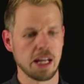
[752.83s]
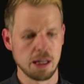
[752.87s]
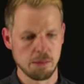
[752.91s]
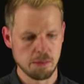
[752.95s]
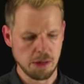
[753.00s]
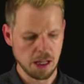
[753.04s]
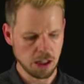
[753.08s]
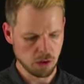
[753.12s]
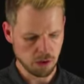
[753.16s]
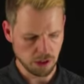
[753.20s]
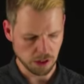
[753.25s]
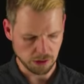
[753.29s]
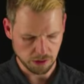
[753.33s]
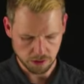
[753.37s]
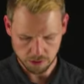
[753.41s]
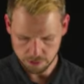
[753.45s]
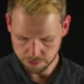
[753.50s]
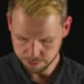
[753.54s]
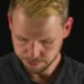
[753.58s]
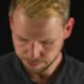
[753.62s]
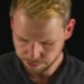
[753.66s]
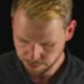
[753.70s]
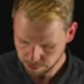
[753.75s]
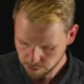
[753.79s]
matrix.
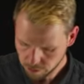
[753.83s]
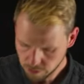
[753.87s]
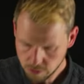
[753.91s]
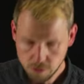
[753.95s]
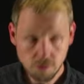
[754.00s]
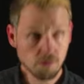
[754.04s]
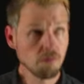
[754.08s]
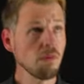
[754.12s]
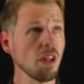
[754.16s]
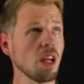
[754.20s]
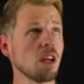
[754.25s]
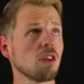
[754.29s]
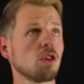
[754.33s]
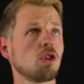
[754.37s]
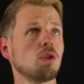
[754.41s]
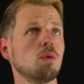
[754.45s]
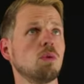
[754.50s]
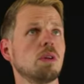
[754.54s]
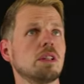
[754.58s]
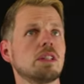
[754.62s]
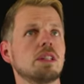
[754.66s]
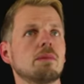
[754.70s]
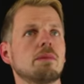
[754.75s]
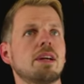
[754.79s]
So
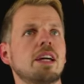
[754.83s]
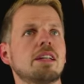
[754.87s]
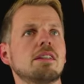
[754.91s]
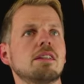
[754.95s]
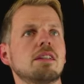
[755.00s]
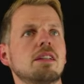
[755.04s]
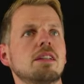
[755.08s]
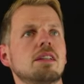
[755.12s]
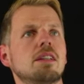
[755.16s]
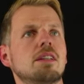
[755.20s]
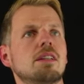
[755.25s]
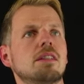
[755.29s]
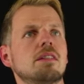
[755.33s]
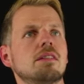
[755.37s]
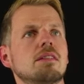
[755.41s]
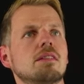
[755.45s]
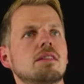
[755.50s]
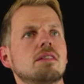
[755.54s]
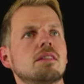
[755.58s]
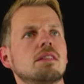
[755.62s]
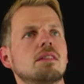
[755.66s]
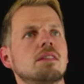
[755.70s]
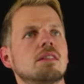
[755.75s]
what I'm getting is